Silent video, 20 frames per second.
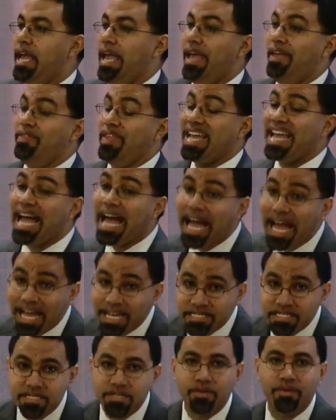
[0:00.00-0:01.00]
And the
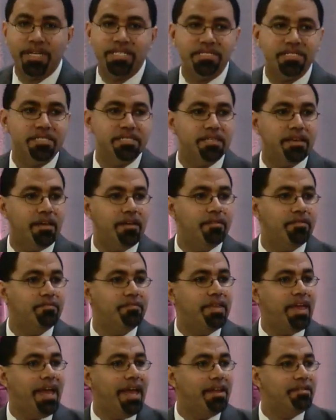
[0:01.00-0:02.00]
consequences
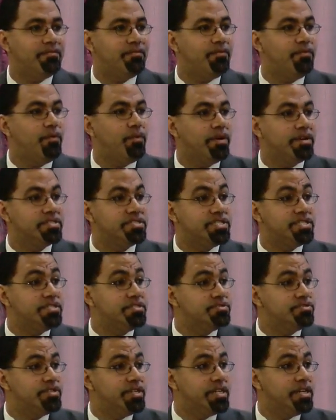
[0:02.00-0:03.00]
of that for
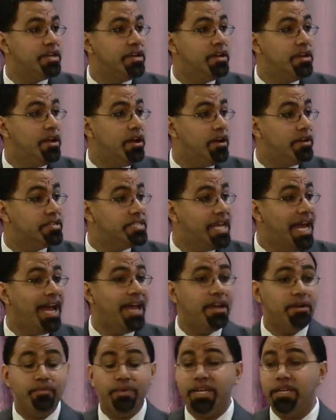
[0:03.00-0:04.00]
children are
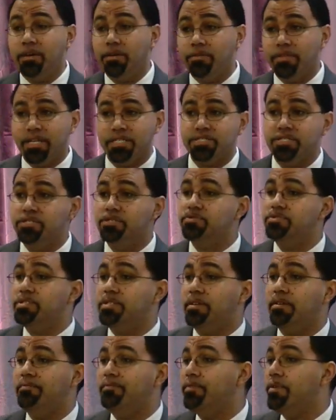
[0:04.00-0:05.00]
dire. We know that
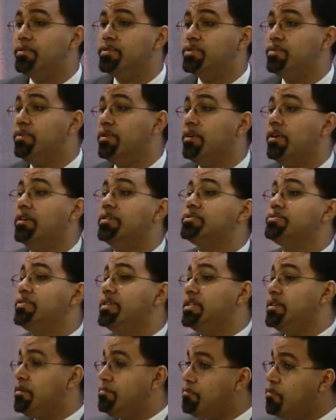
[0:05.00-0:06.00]
children of folks who are
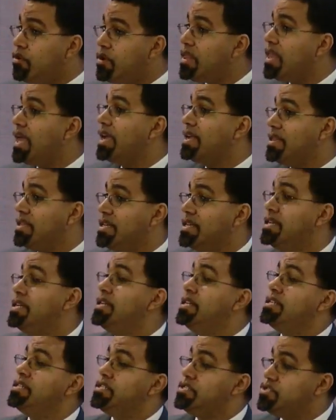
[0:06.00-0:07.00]
incarcerated are more likely
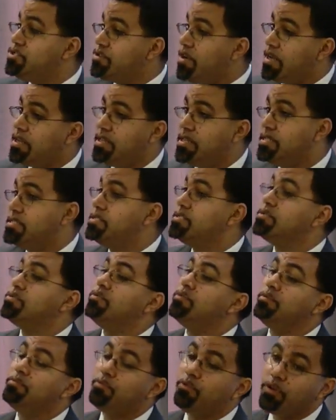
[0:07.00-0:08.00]
to struggle in
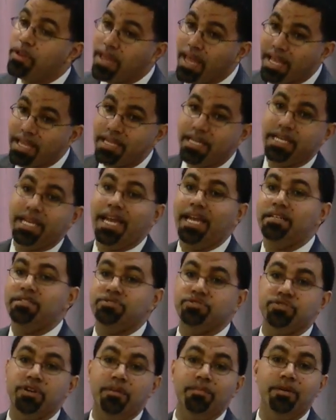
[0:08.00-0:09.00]
school, more likely to get
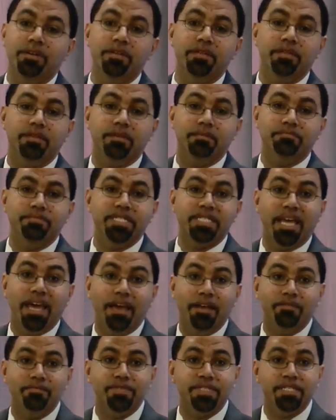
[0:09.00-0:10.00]
in trouble
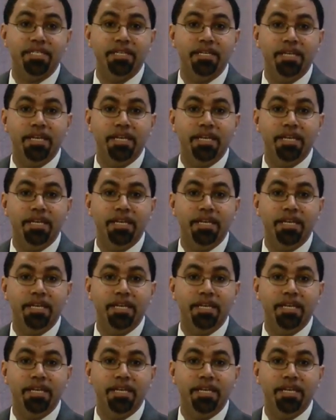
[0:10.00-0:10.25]
themselves.